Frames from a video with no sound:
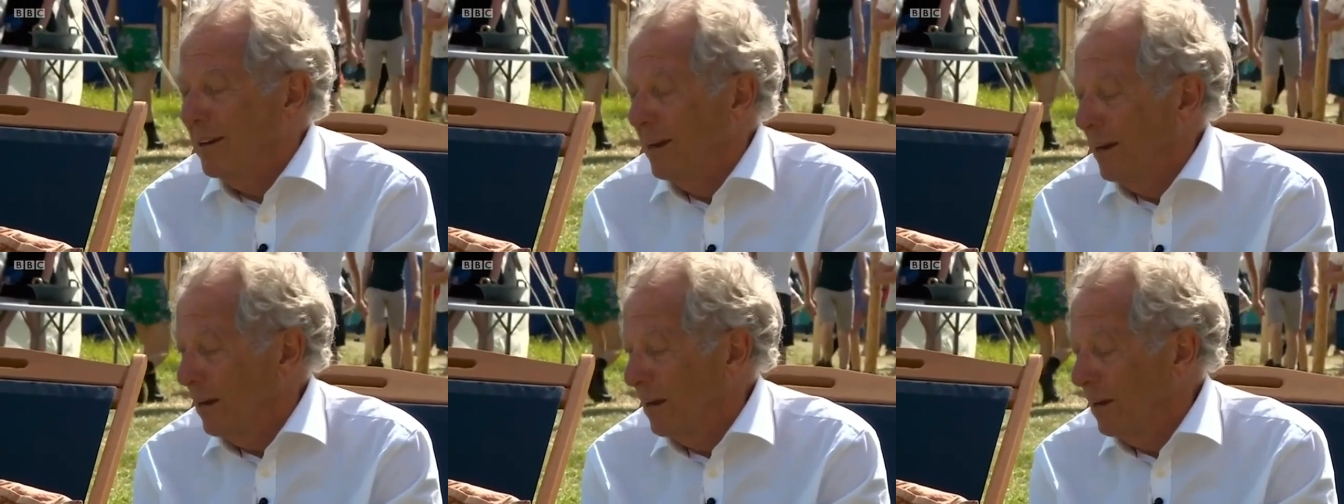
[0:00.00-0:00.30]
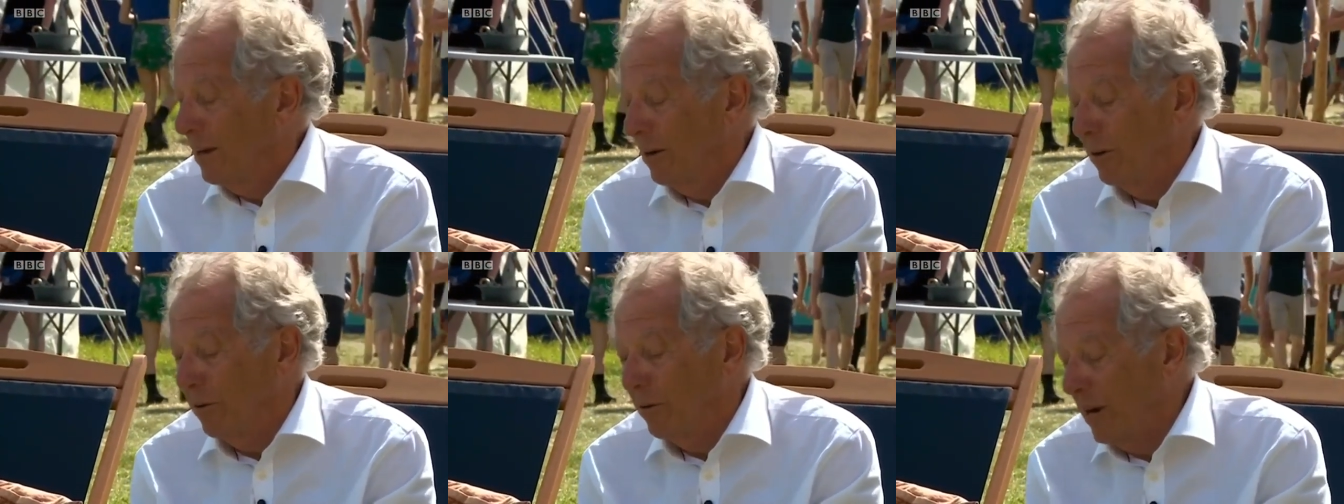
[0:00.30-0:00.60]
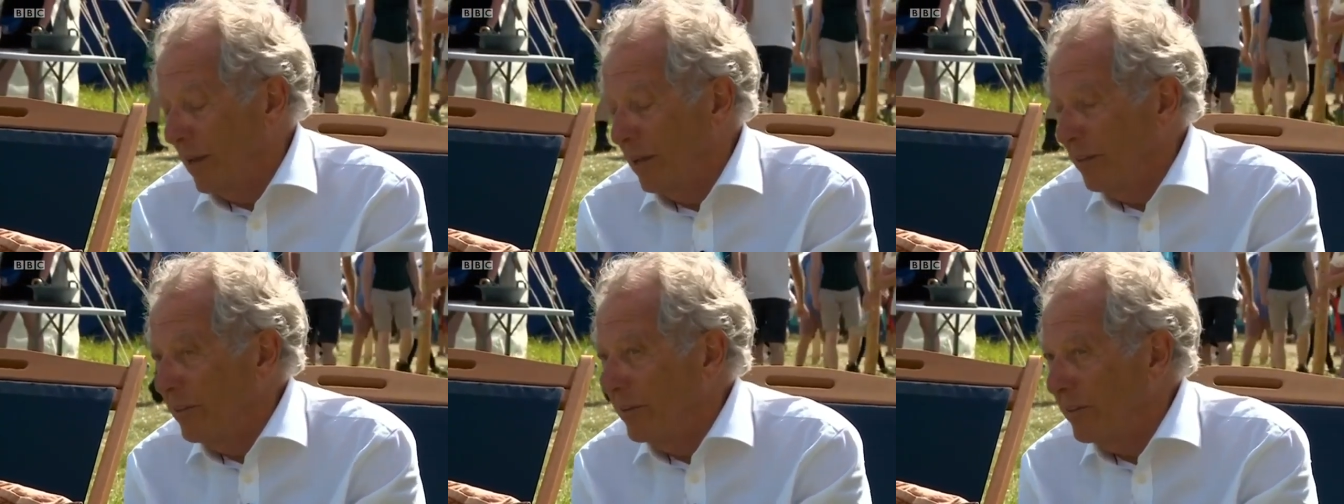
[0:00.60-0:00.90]
Uh,
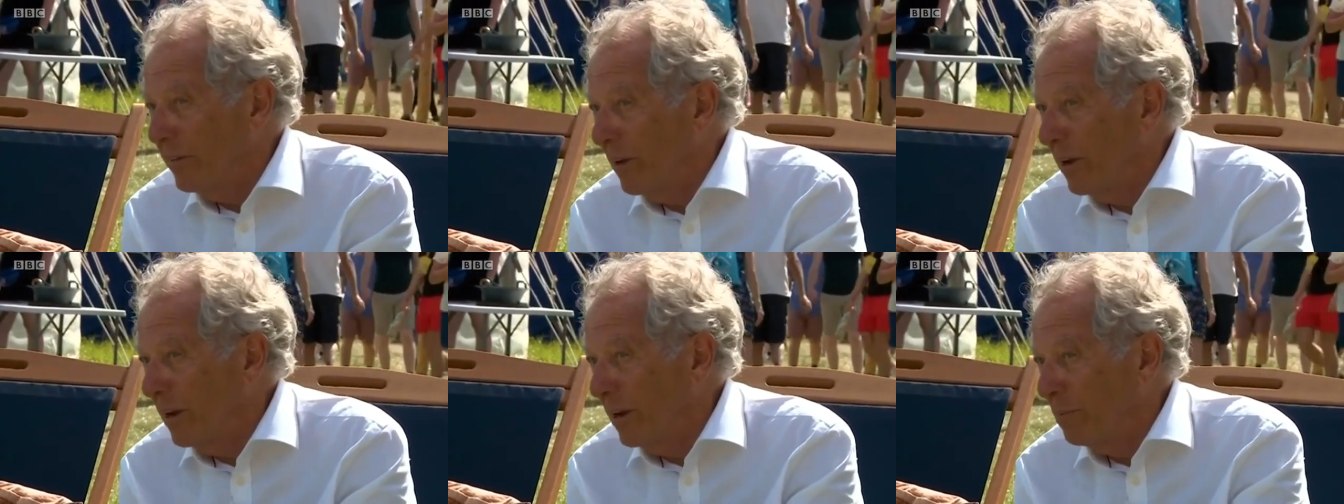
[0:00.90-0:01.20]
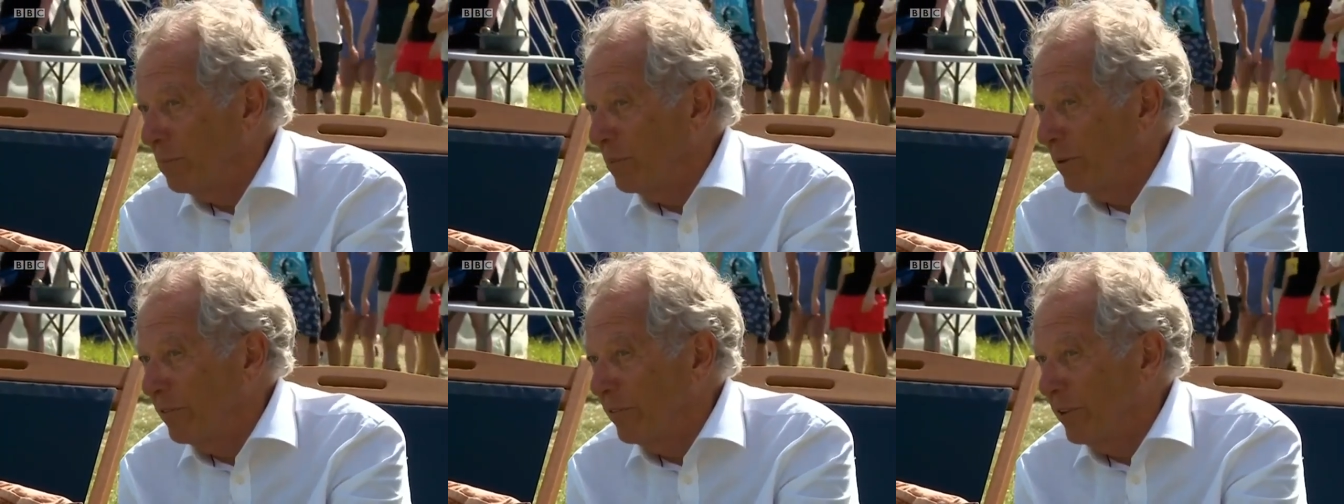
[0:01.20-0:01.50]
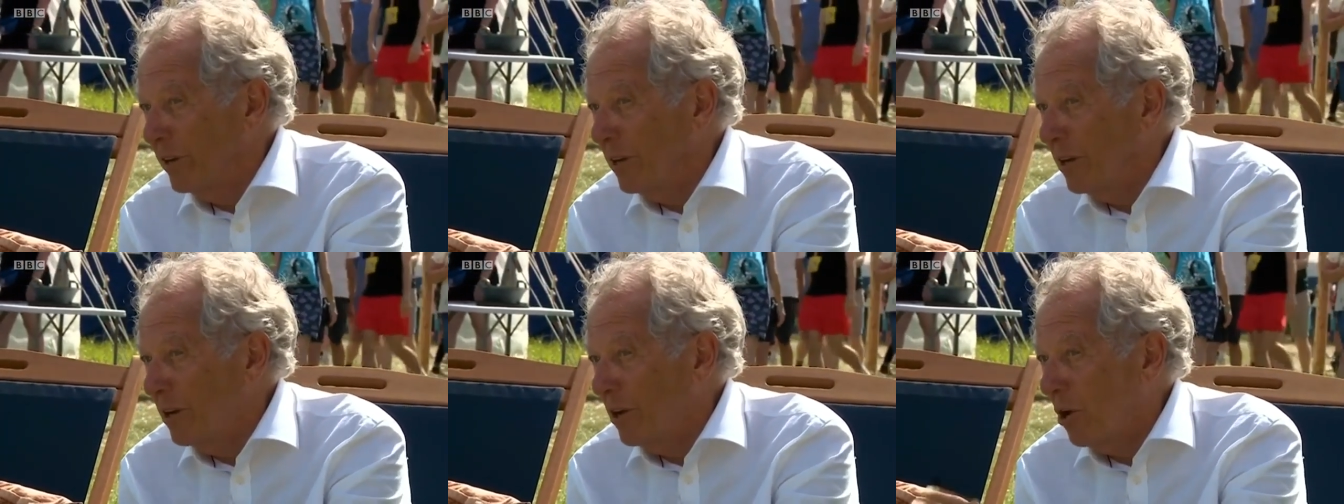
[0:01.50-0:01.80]
around the time of
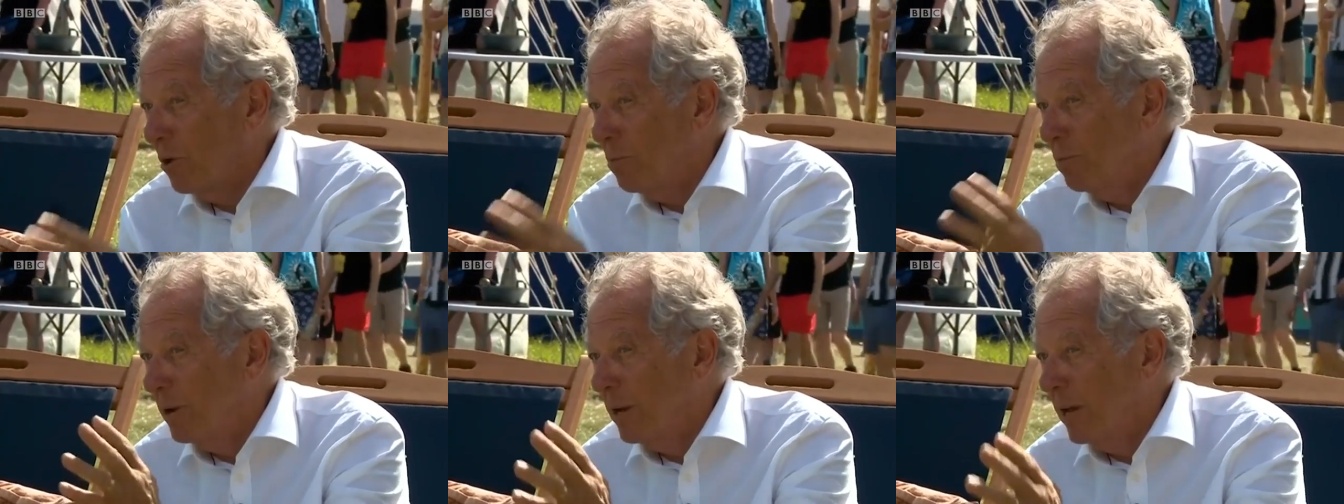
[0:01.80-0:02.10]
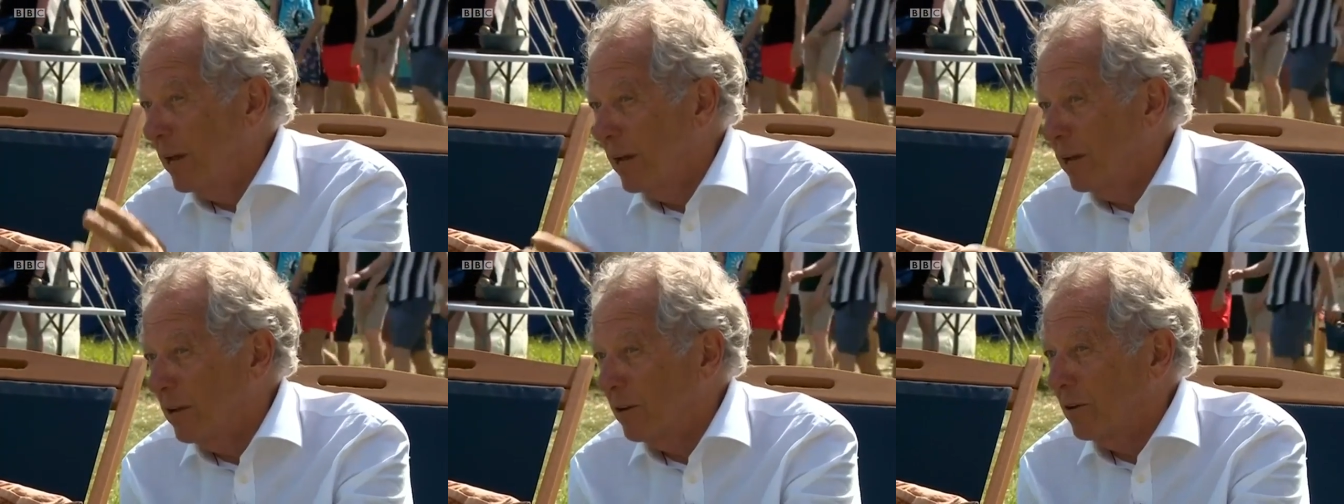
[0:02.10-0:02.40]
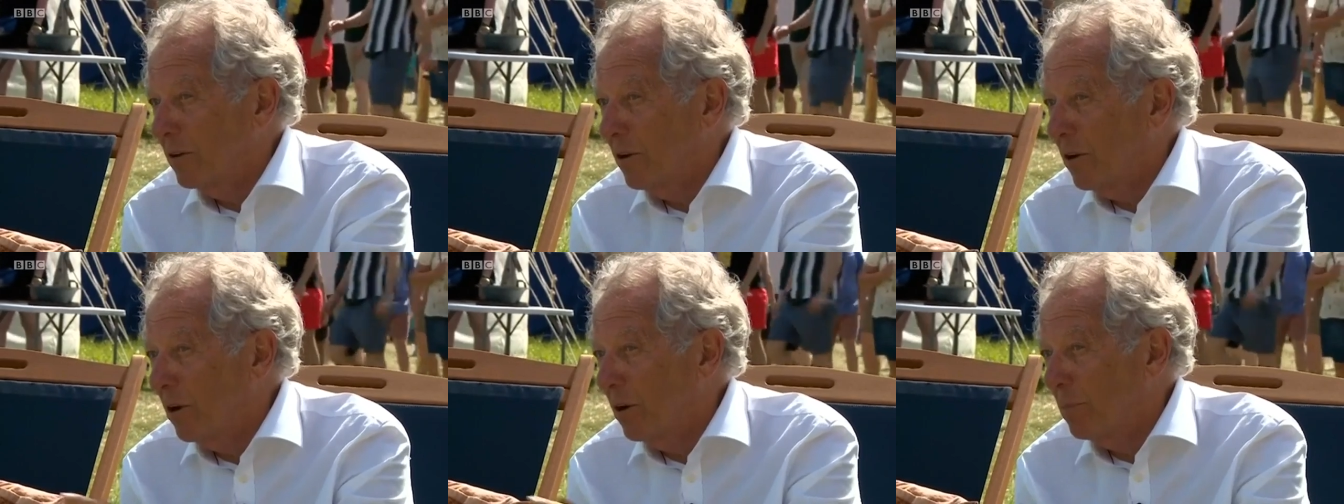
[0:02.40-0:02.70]
the
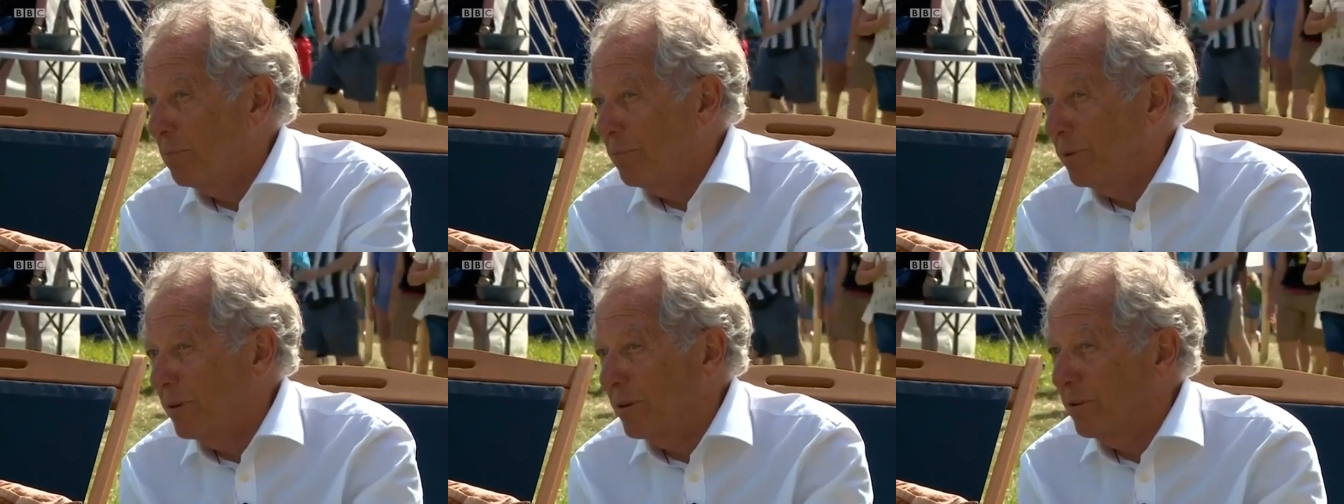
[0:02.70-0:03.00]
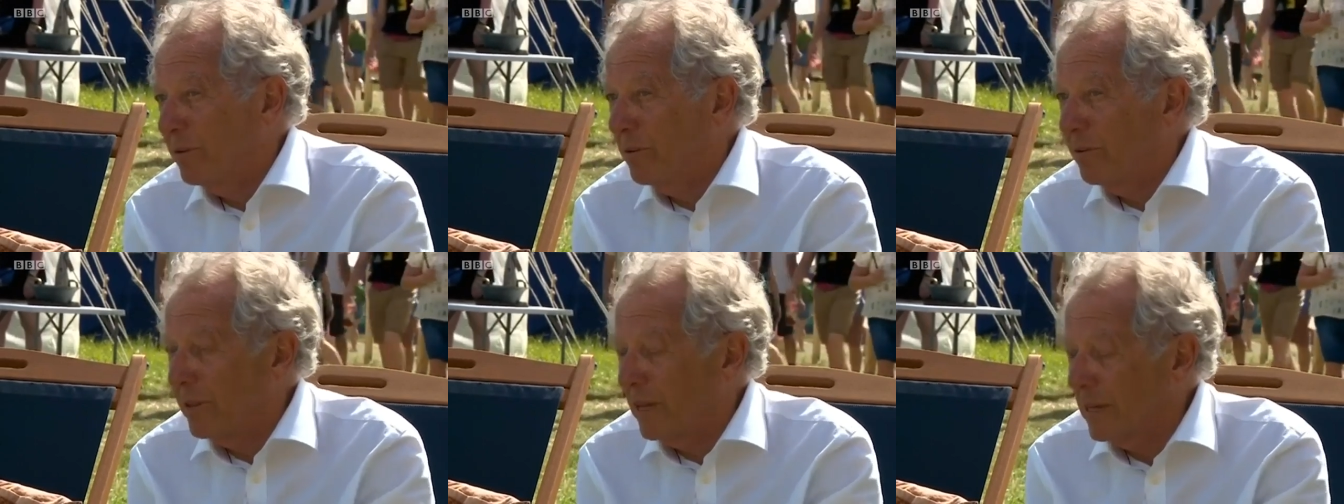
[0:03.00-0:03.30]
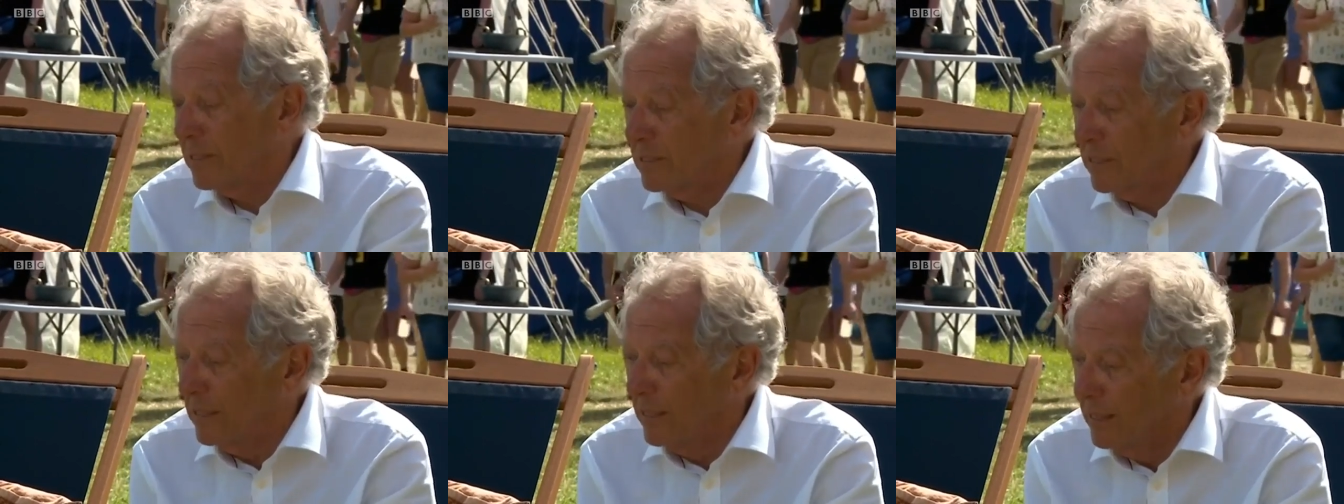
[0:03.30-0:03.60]
Copenhagen COP in
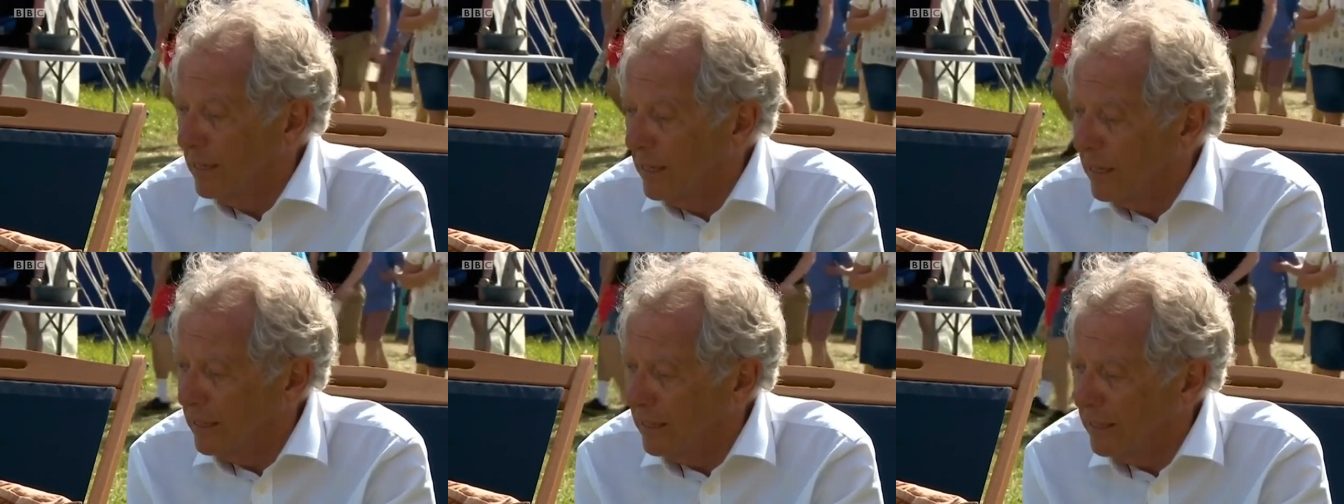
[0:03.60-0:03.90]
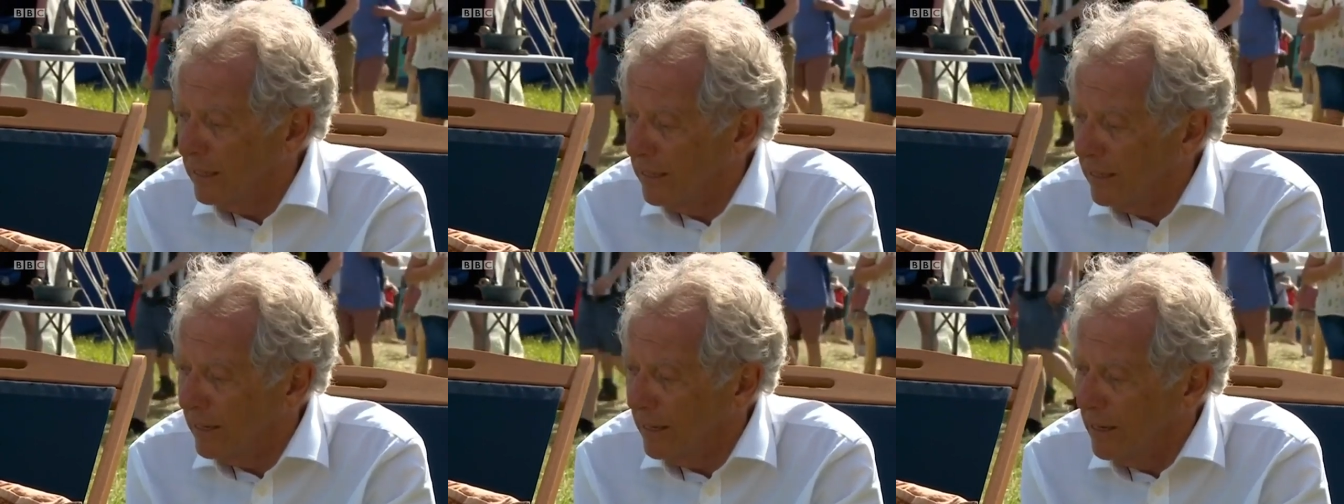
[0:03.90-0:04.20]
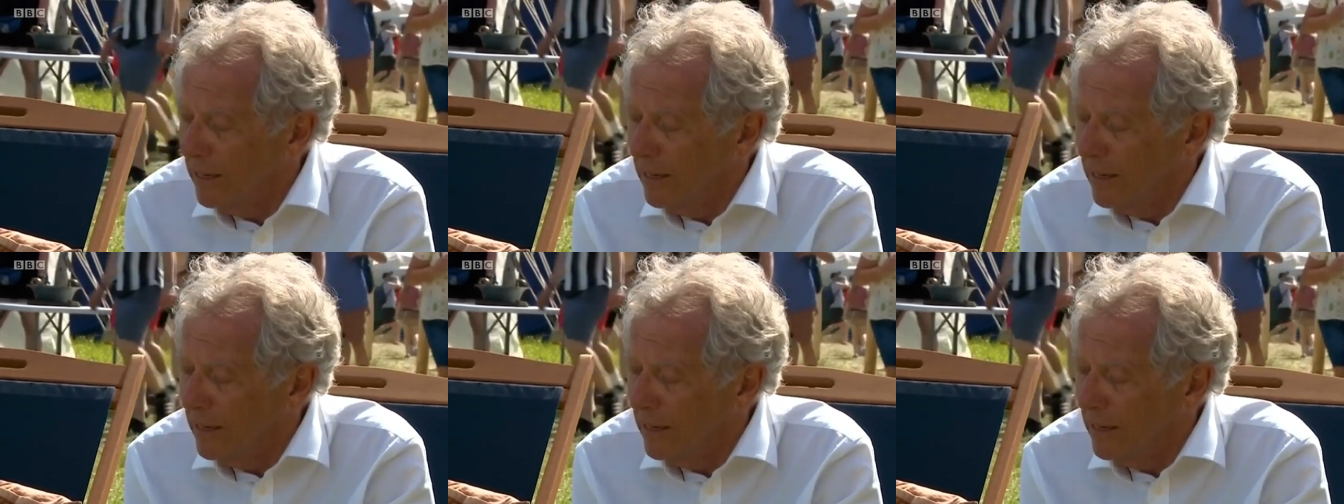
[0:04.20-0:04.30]
2009.